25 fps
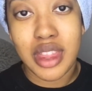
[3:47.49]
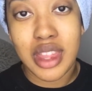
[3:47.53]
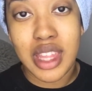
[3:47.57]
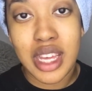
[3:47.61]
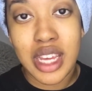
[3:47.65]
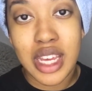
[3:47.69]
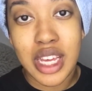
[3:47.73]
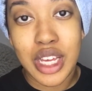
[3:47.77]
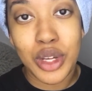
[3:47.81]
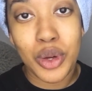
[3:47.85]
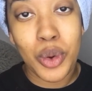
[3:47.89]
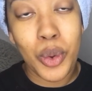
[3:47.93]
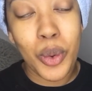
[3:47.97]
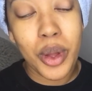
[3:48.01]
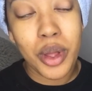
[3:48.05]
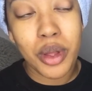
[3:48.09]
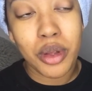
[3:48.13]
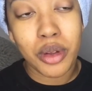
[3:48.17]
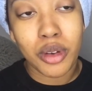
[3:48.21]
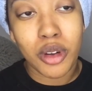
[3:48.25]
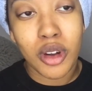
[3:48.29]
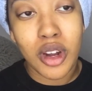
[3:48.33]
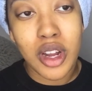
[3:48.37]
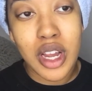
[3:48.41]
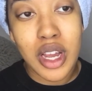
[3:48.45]
The coil
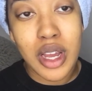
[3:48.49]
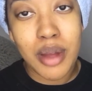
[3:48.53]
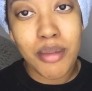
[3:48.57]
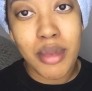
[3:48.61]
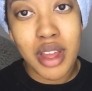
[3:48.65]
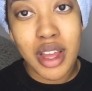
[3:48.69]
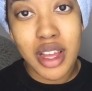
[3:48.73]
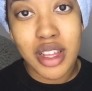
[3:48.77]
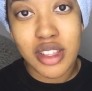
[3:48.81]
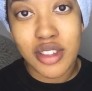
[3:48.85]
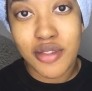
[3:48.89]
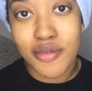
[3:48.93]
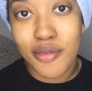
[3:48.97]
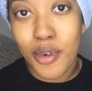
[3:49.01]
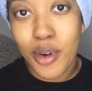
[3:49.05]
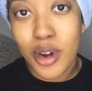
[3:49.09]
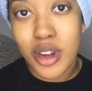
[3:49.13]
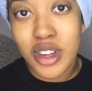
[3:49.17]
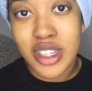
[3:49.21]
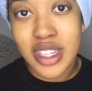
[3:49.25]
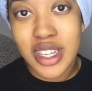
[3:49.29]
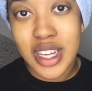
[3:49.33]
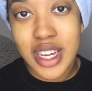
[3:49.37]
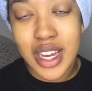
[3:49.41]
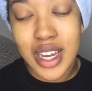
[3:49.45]
cream is
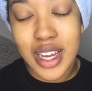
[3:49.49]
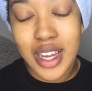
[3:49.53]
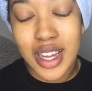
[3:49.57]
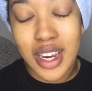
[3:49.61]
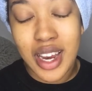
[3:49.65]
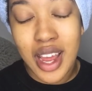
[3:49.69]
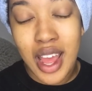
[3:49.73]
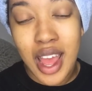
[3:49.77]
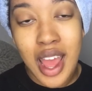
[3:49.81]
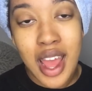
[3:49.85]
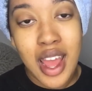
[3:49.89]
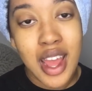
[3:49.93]
$14